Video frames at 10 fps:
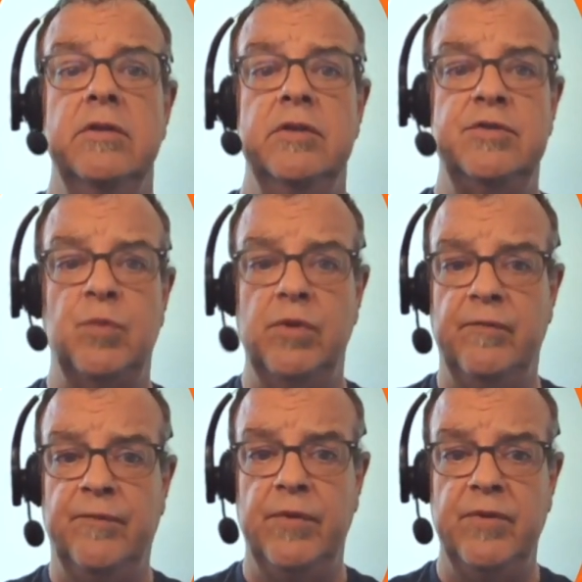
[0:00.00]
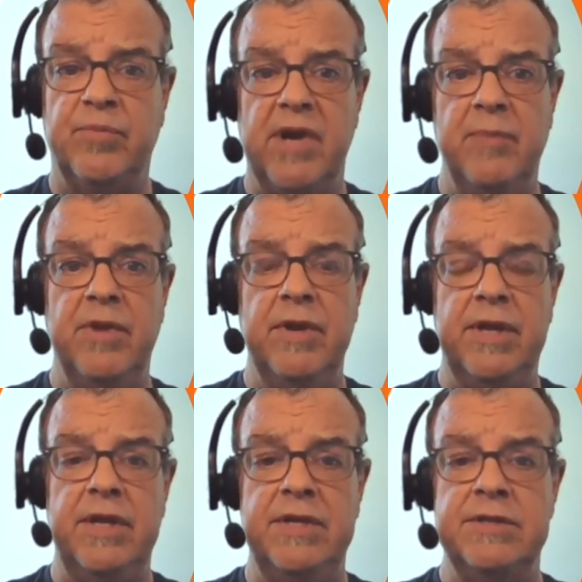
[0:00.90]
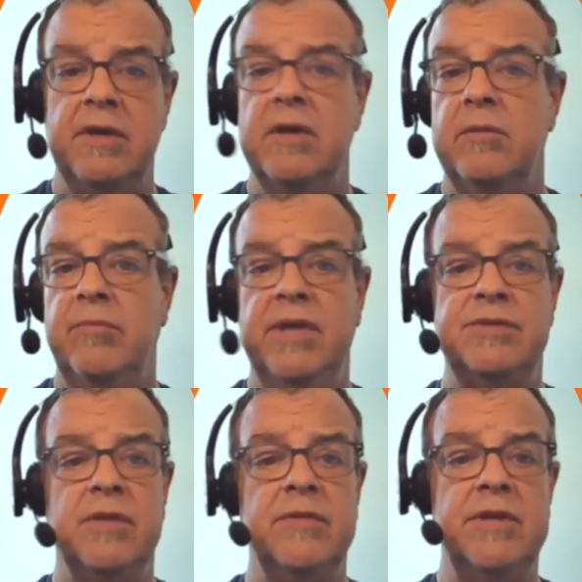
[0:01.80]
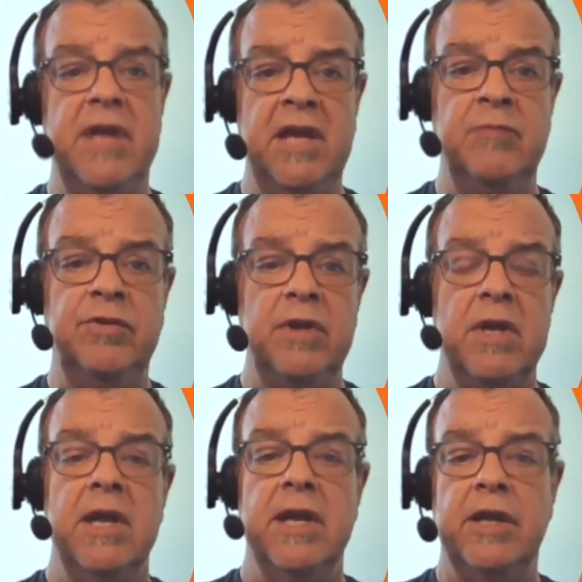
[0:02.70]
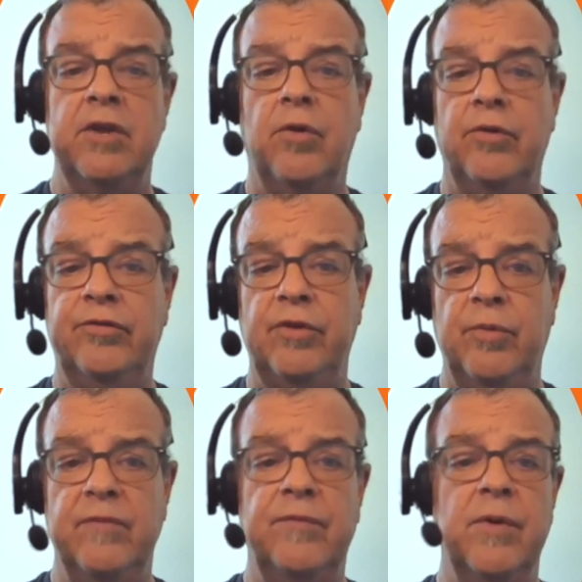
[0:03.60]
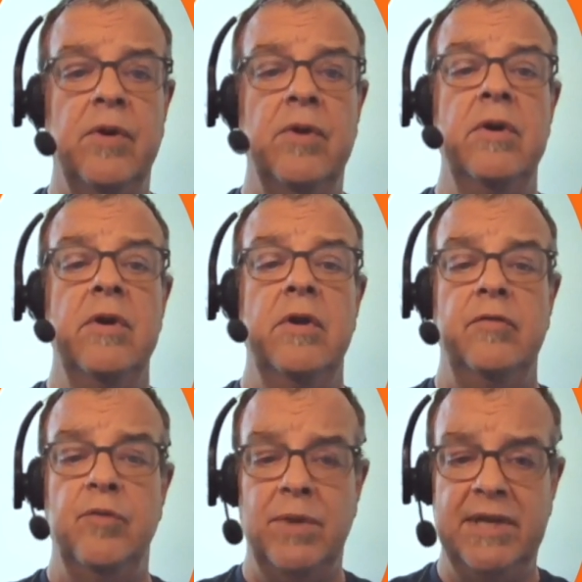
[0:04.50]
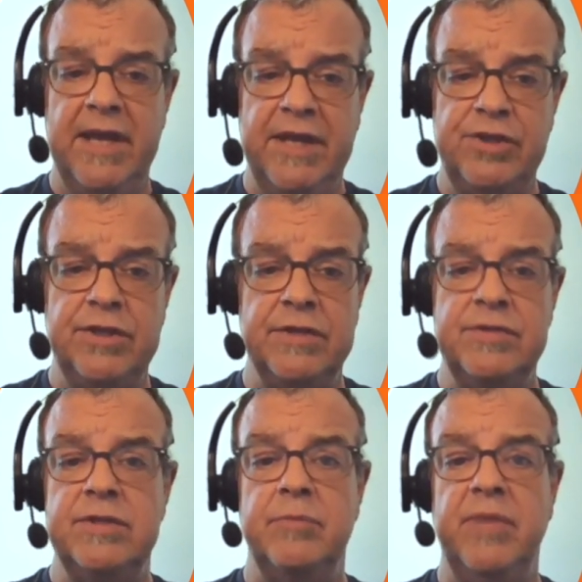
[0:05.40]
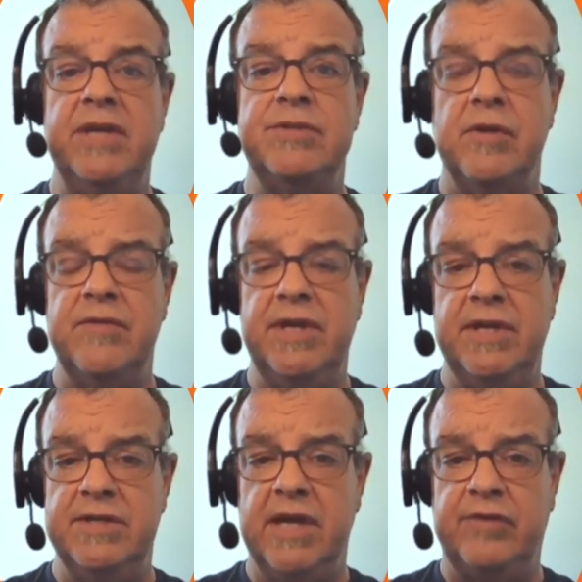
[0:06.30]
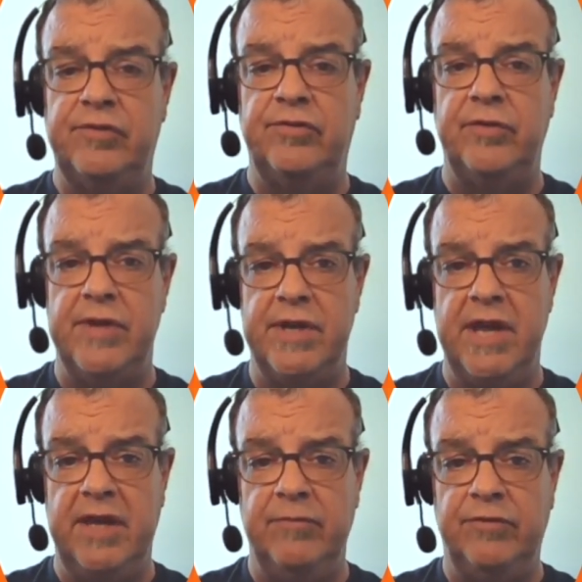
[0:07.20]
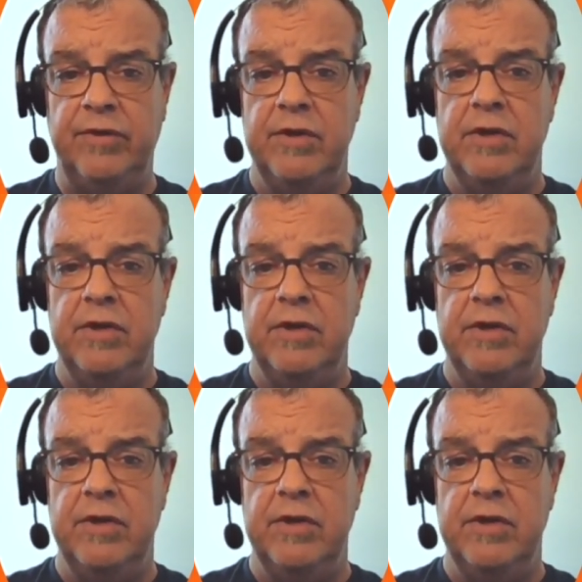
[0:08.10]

This will infer the primary keys based on the names, and it can also infer the relations based on the indexes or the names.